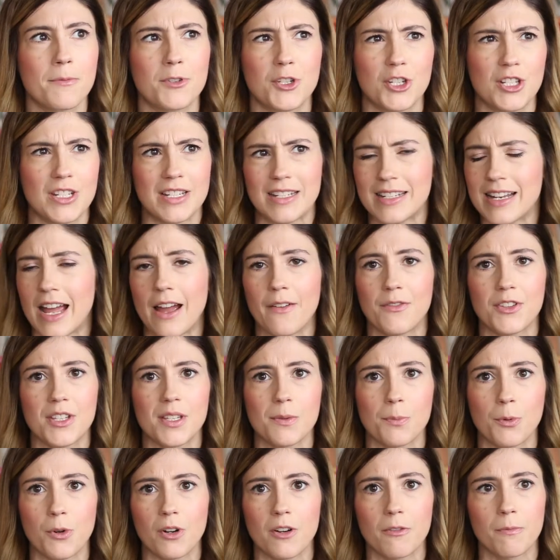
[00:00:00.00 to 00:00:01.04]
She didn't have a
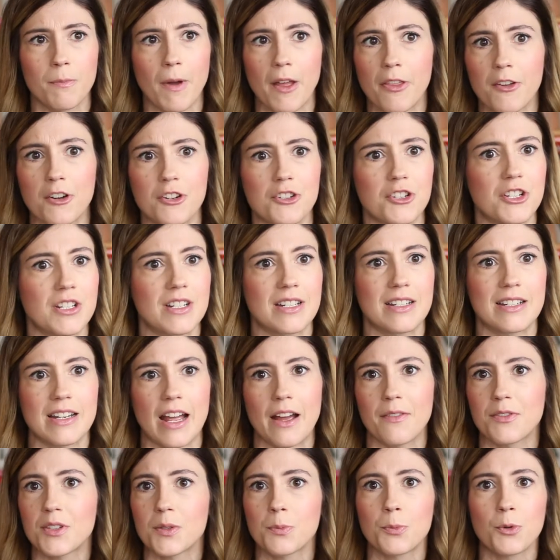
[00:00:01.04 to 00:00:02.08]
supportive mother, she didn't
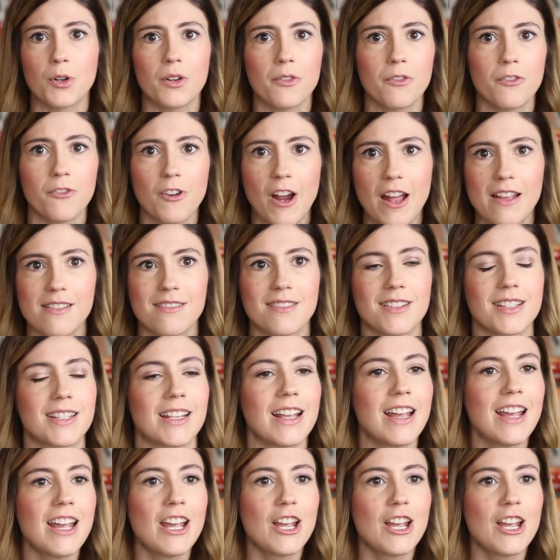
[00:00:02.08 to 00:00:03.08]
have supportive friends.